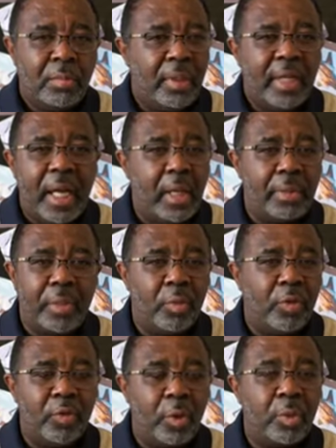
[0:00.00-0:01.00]
but now they
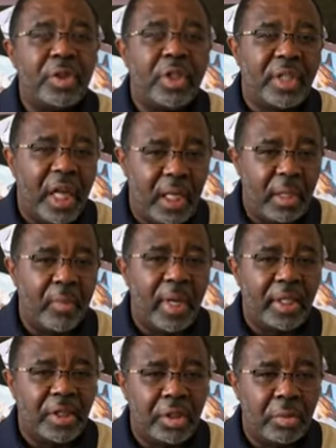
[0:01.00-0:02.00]
refuse to
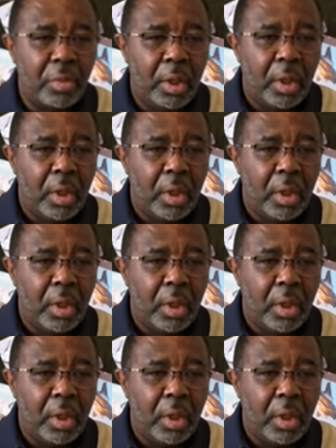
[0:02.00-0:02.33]
tolerate you.